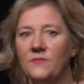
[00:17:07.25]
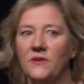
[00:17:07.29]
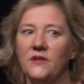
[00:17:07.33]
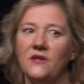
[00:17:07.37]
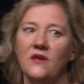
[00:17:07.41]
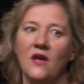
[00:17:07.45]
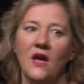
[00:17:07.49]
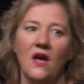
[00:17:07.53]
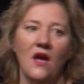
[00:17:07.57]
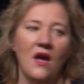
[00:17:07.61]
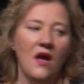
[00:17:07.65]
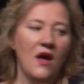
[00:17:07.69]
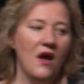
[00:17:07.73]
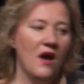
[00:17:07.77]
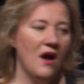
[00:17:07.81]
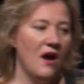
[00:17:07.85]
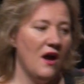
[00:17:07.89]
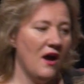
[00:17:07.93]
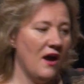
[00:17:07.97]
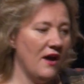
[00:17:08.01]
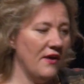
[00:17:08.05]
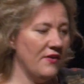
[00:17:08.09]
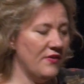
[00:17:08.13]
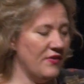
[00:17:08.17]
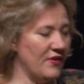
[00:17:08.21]
but
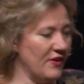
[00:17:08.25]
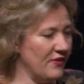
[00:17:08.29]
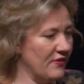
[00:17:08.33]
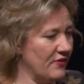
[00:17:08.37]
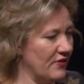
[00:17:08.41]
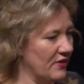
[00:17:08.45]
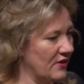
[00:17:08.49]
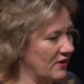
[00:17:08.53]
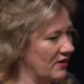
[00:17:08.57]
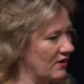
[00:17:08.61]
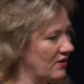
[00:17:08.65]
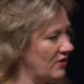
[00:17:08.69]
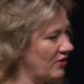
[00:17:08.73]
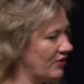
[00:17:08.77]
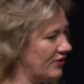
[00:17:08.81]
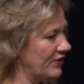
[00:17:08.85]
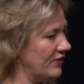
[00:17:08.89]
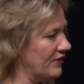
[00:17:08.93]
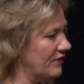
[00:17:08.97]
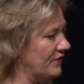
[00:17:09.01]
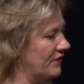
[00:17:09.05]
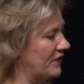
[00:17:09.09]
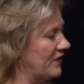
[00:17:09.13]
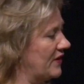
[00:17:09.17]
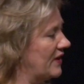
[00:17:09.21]
I think that a lot
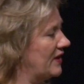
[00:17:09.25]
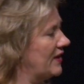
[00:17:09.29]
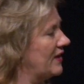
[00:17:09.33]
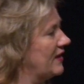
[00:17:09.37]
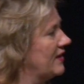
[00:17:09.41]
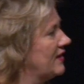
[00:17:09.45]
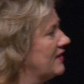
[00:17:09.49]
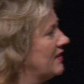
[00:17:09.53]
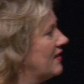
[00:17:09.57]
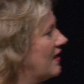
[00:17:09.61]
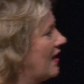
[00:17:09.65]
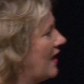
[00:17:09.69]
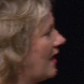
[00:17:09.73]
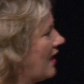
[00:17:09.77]
of the